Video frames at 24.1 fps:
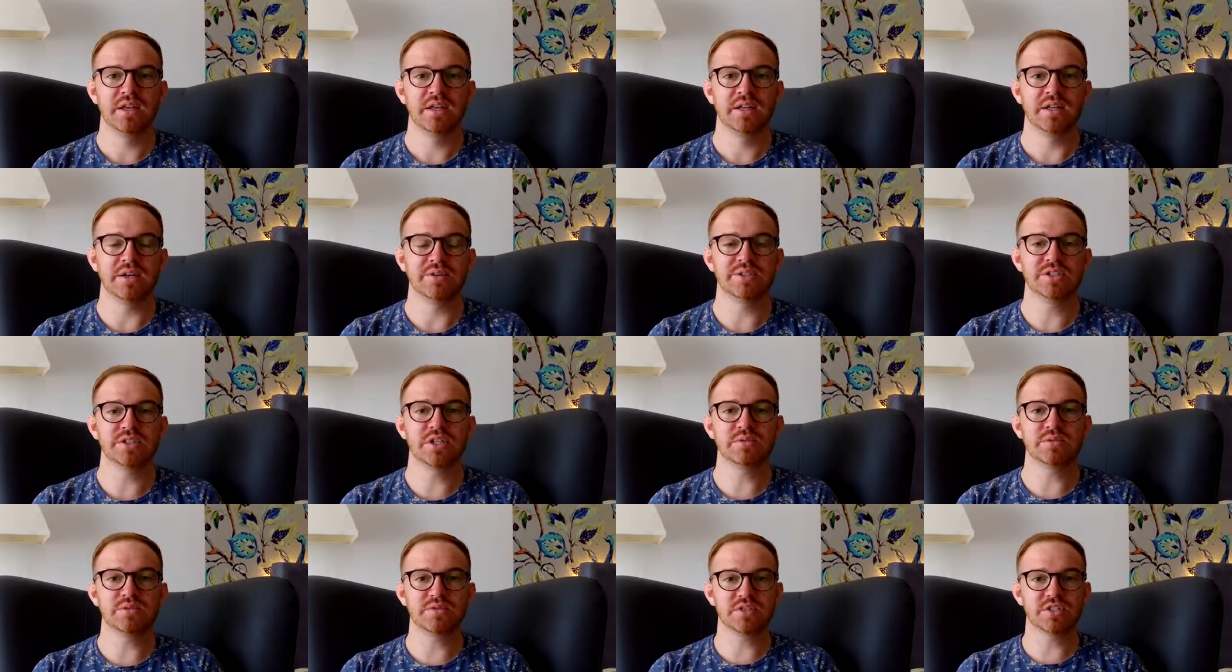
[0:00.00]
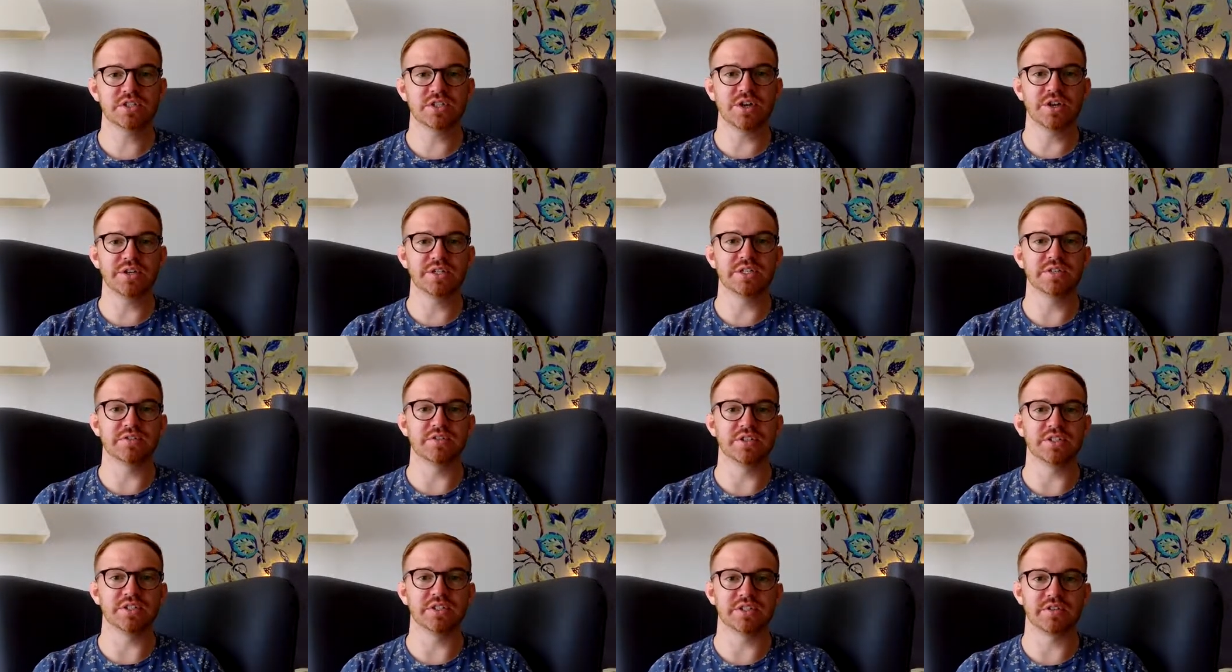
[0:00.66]
Now, in terms of the time
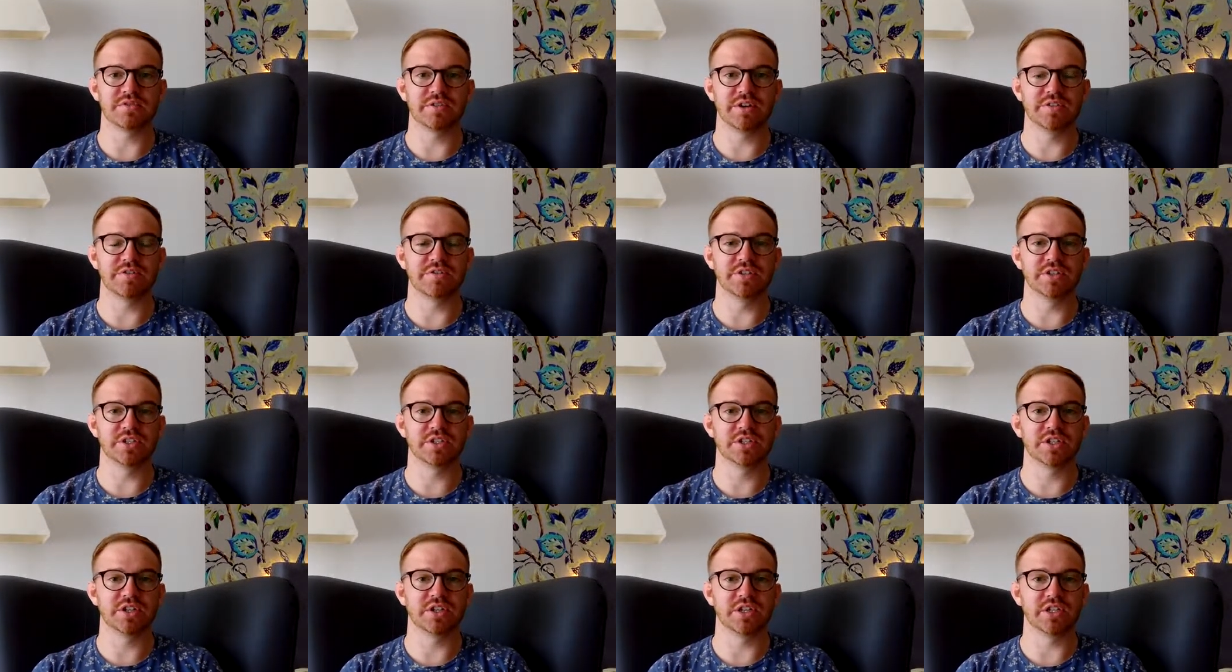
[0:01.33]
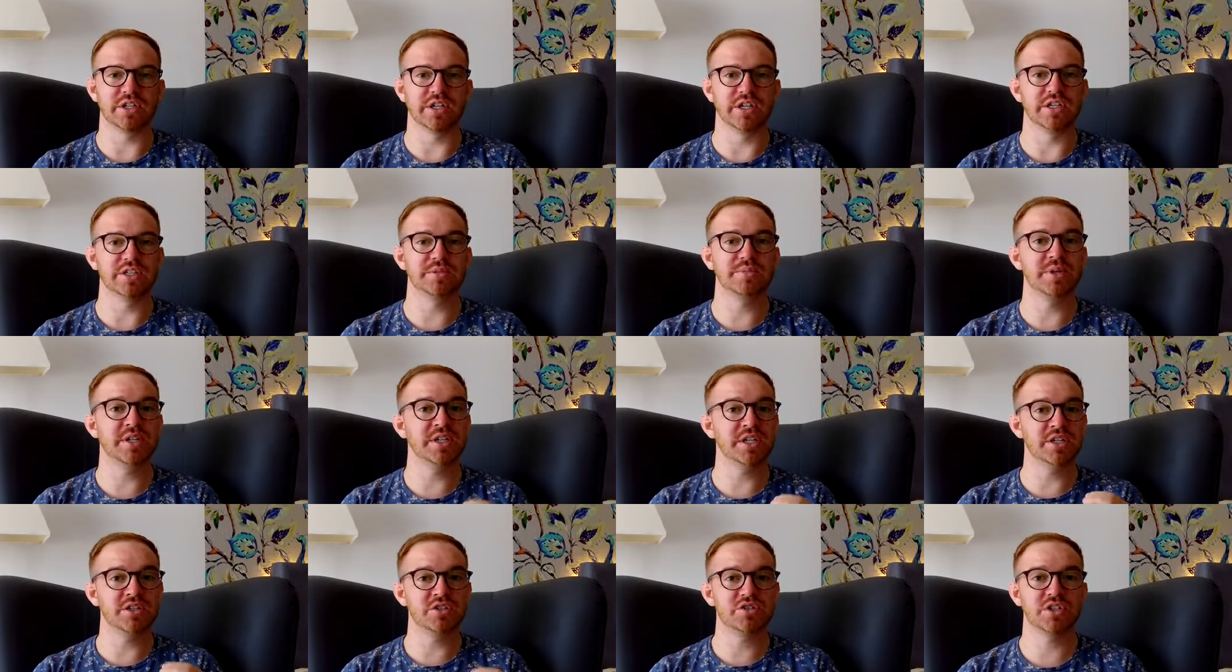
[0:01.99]
difference, as I referenced earlier, it's been
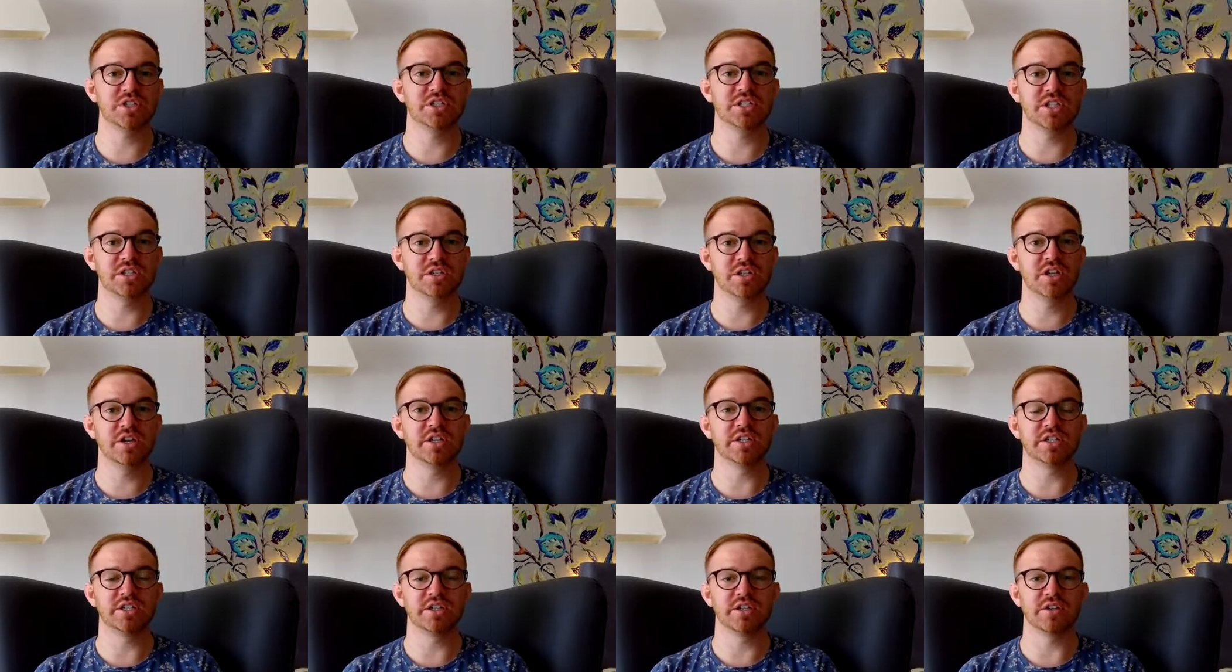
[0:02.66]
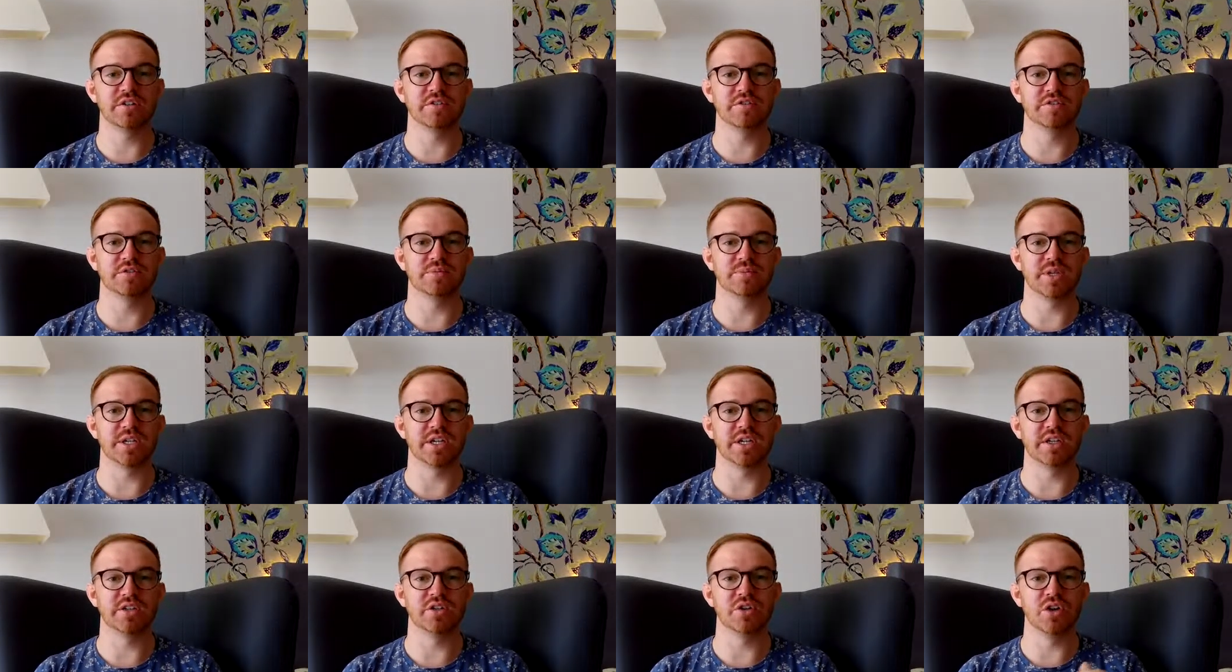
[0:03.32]
an interesting learning curve for
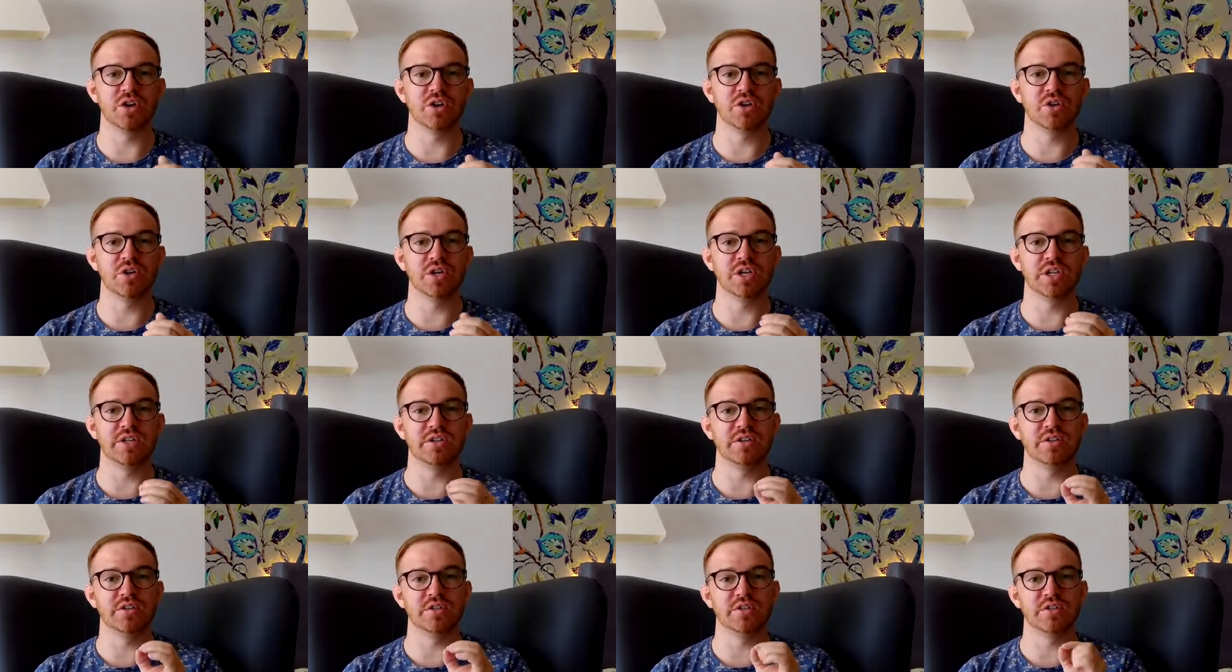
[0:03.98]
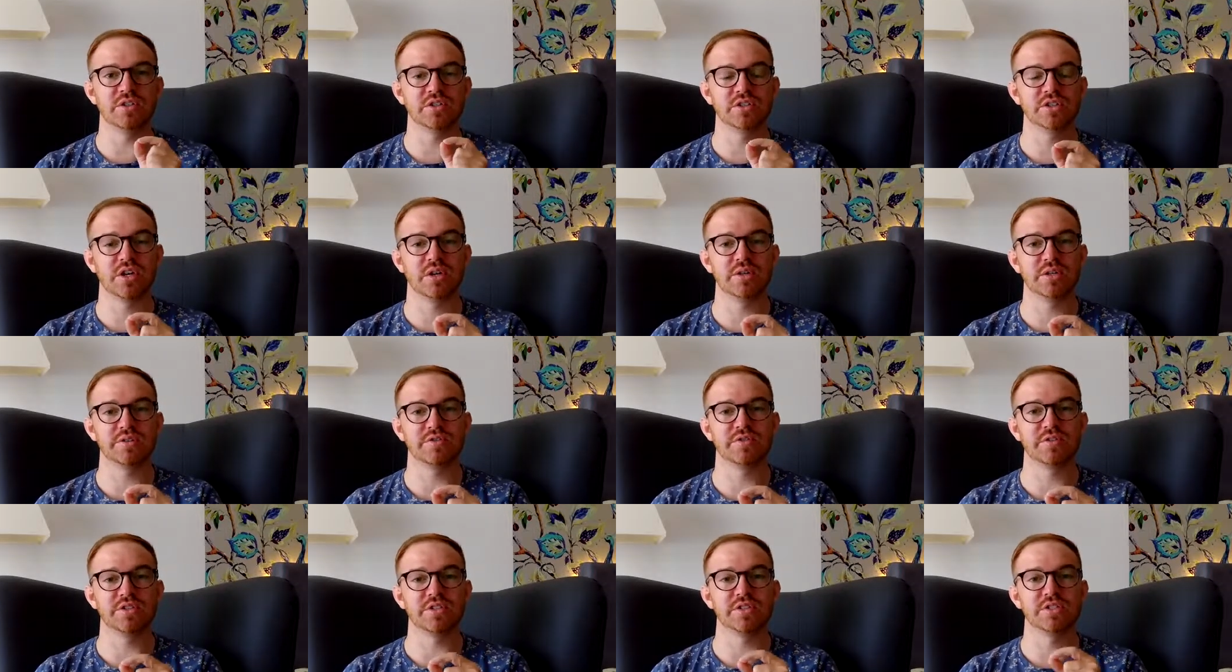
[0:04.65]
me. And not only the time
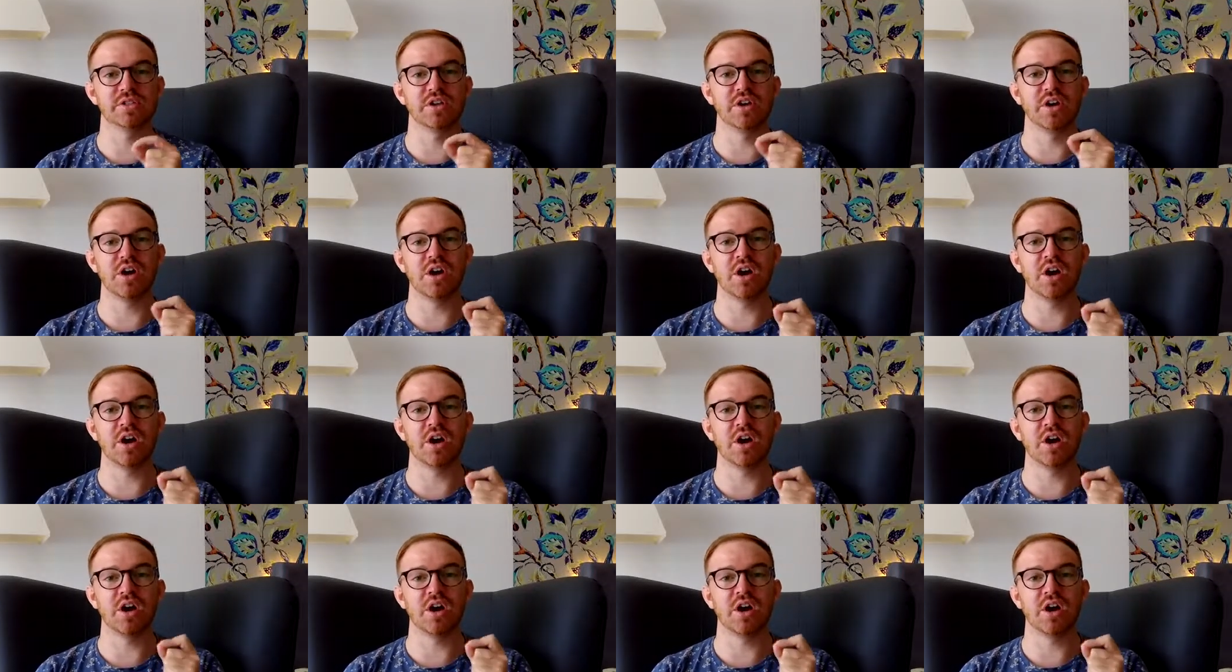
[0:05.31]
difference that